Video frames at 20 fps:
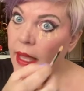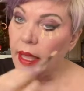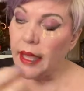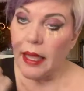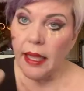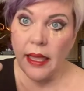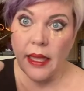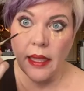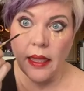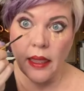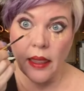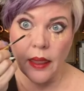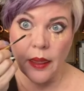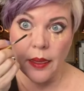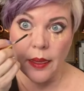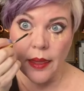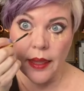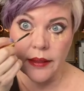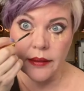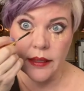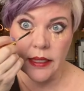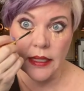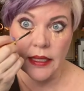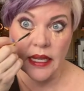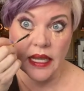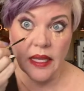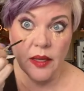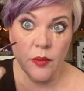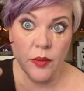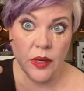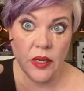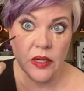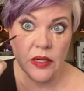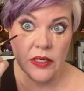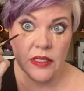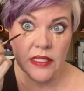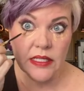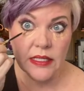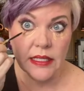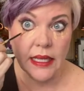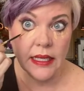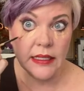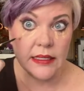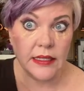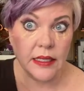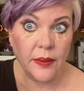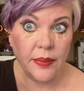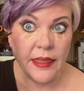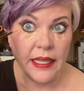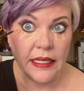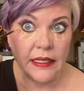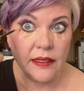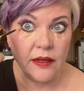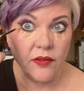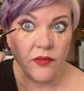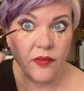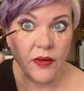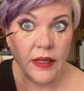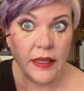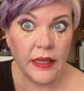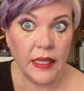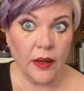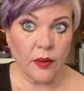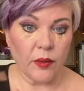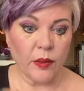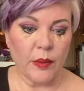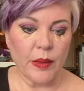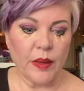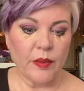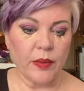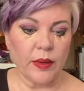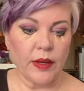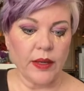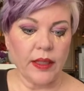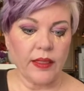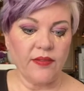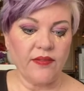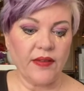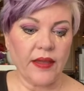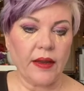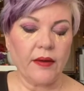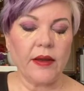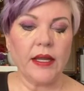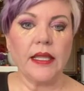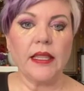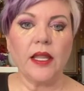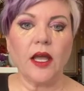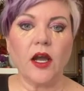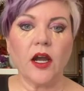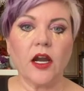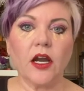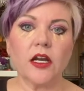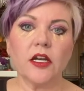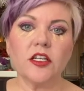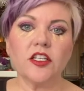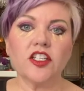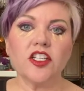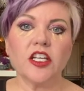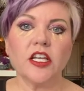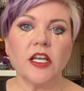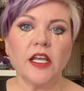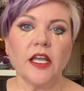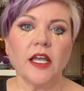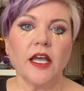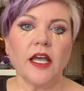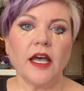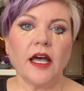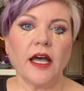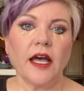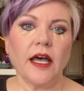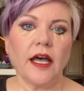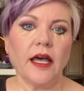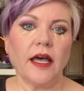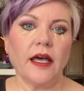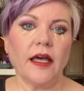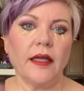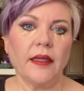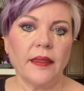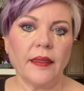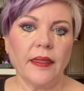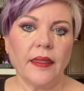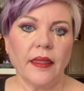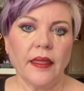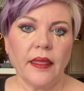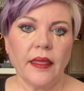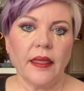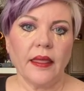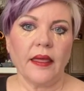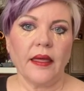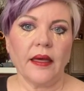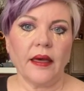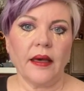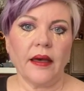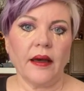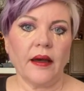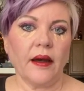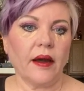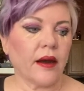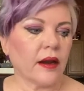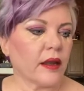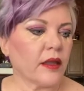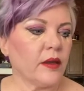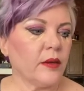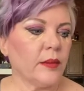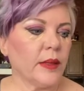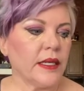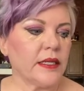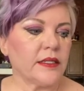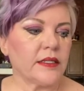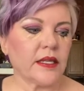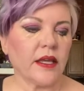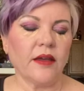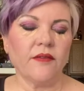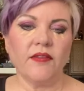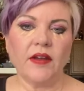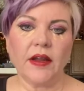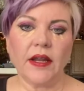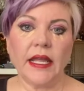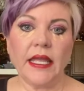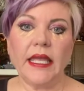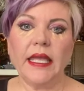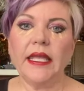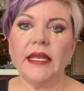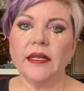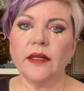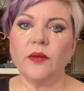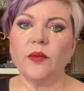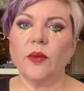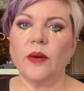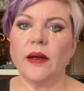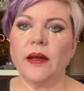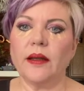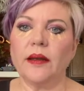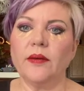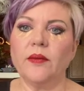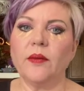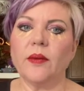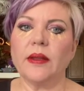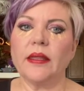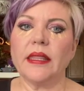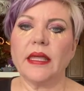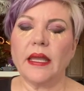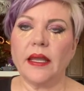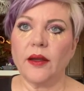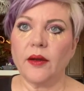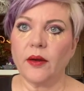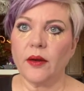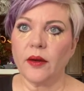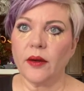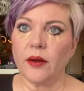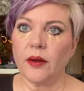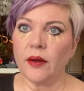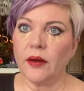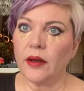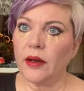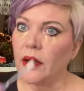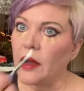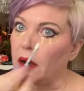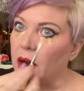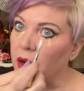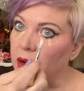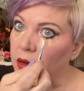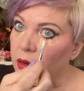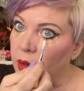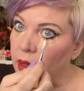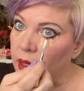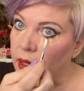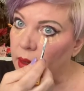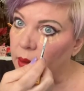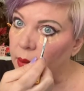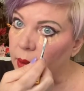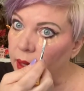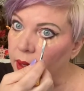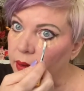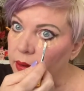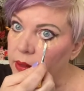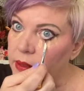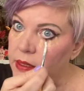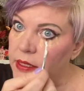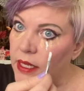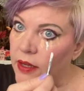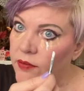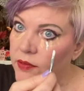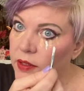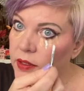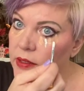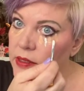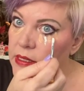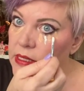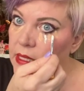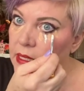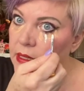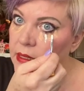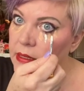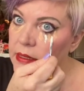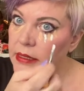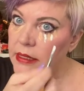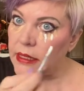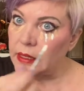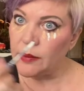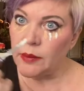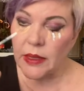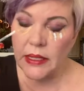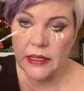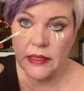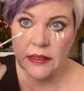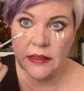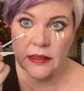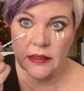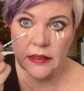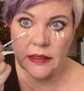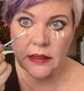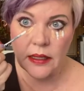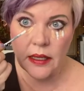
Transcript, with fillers: Um, but the neighbors say something different. They remember a very large uh, uh, argument, a very heated one, where they heard arguing about devils and demons,